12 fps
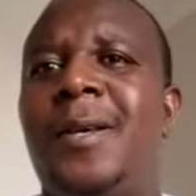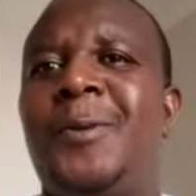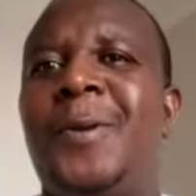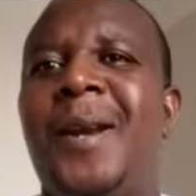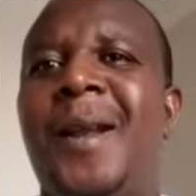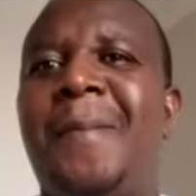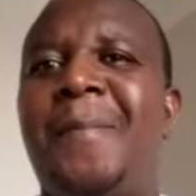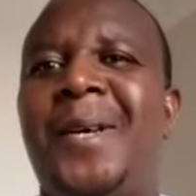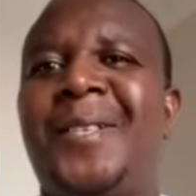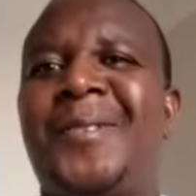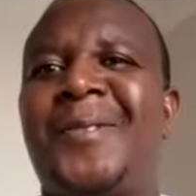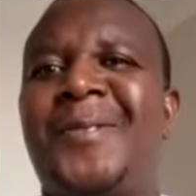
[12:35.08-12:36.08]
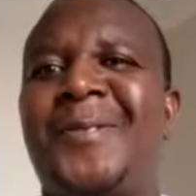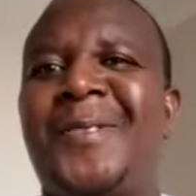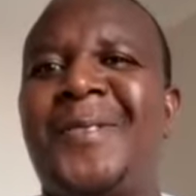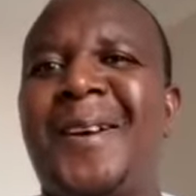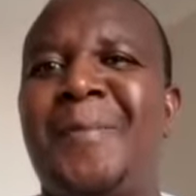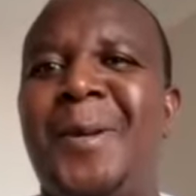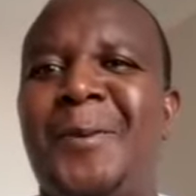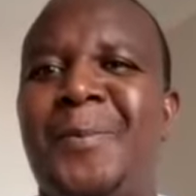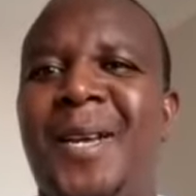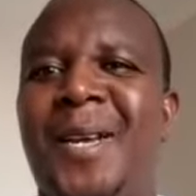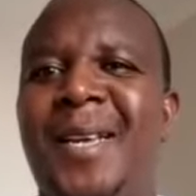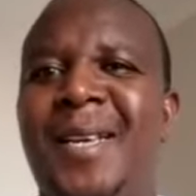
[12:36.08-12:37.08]
numbers also come into
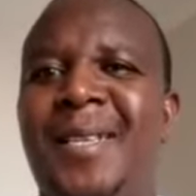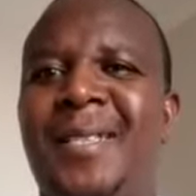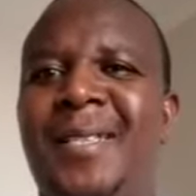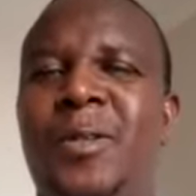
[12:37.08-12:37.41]
play, is it?